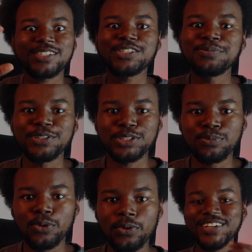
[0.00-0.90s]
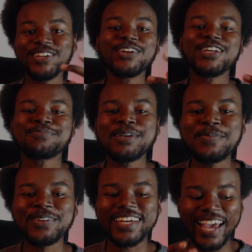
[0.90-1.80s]
so much more. You know those
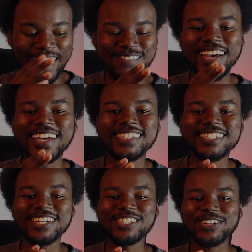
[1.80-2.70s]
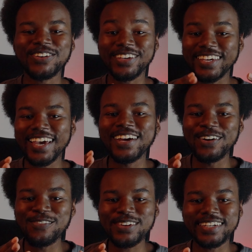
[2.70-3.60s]
people that you have that inside joke you
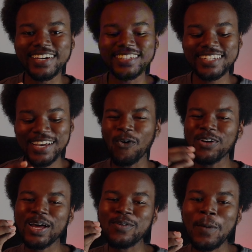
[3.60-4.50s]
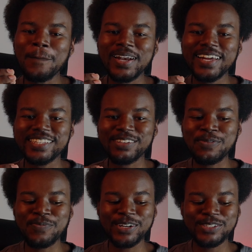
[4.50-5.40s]
cannot forget, or that one place that
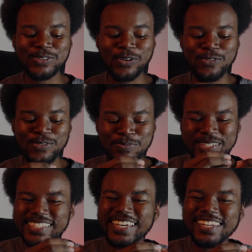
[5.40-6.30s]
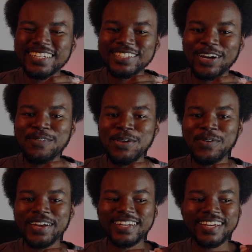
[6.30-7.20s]
reminds you of a particular time you're
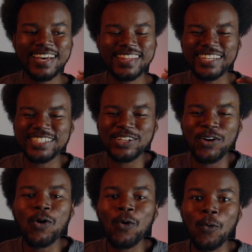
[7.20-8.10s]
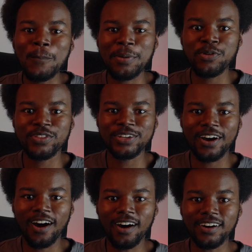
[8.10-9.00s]
in that's just a core memory within your
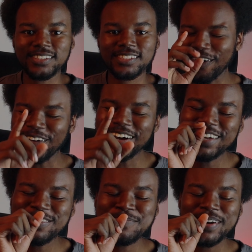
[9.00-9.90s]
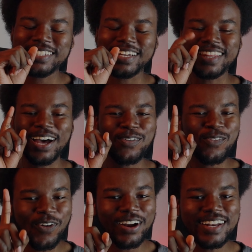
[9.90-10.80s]
heart. Or even better, that
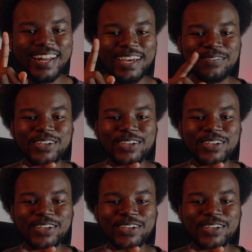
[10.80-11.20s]
one name you